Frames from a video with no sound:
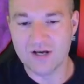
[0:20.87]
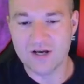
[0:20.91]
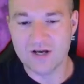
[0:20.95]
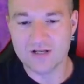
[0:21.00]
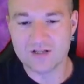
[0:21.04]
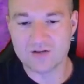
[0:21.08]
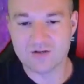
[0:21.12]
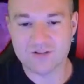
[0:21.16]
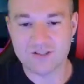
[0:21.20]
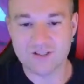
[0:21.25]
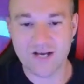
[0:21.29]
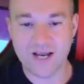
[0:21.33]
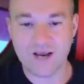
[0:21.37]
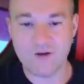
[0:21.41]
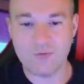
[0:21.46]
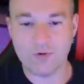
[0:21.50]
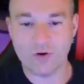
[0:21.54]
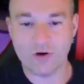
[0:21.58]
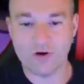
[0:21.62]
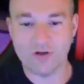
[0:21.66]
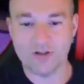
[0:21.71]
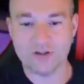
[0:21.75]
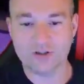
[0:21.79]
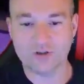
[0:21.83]
So today we're
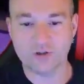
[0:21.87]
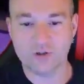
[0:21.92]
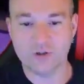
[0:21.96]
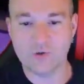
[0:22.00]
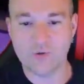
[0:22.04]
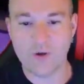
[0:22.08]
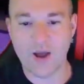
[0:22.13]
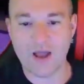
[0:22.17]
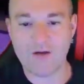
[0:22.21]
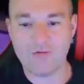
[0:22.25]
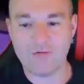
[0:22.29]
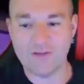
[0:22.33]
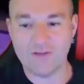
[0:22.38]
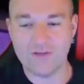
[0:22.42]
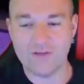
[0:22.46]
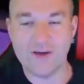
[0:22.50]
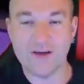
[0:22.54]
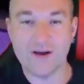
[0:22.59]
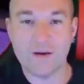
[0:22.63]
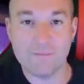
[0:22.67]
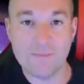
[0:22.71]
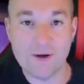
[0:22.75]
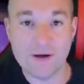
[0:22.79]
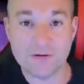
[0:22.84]
going to show you everything
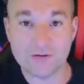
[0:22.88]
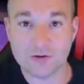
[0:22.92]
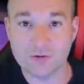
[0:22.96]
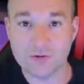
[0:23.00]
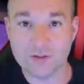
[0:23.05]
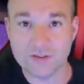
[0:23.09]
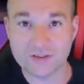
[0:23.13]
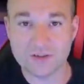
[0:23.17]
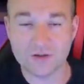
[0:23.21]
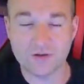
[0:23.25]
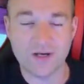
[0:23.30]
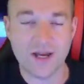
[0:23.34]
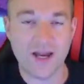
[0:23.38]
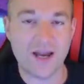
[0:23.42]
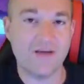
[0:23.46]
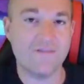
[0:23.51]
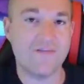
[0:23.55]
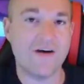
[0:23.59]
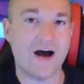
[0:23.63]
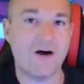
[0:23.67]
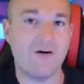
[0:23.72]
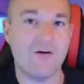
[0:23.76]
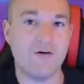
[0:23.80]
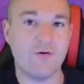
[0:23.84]
about the crystal cave,
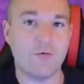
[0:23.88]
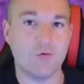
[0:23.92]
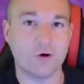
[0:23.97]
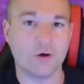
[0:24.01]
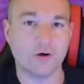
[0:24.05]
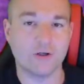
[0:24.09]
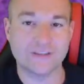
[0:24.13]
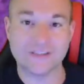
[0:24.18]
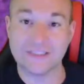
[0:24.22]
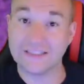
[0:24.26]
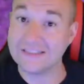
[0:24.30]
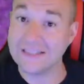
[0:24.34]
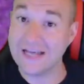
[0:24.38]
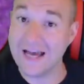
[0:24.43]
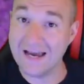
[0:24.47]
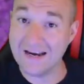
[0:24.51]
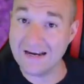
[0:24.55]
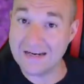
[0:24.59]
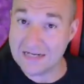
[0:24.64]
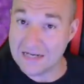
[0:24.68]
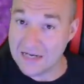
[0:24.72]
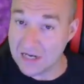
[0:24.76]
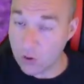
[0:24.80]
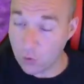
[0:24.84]
how it works, and then